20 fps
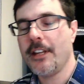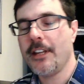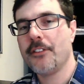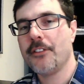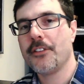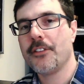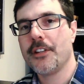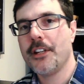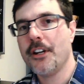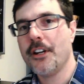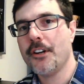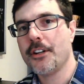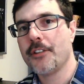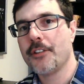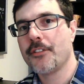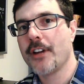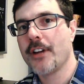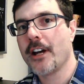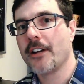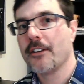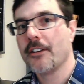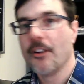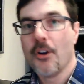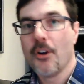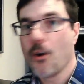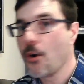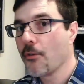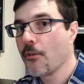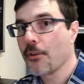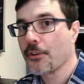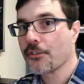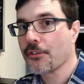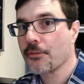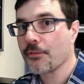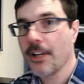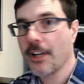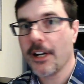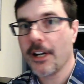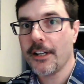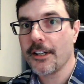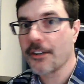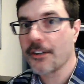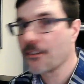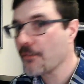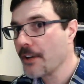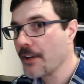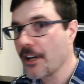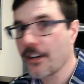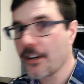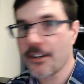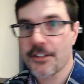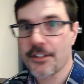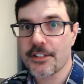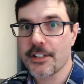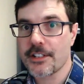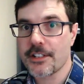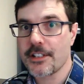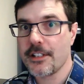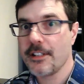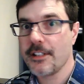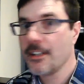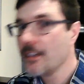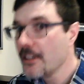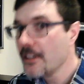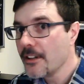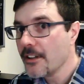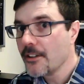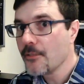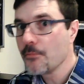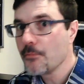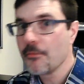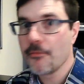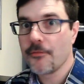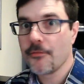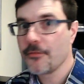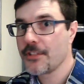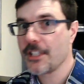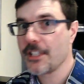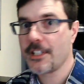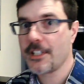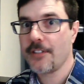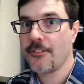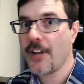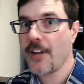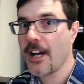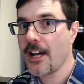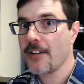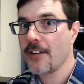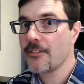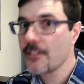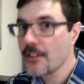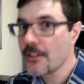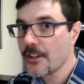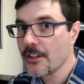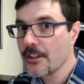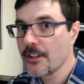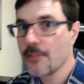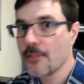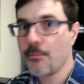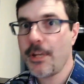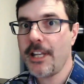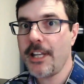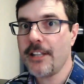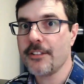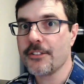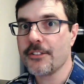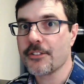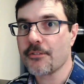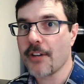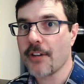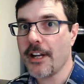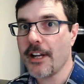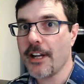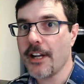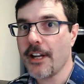of the year, you've got over 360, 65 pins, right?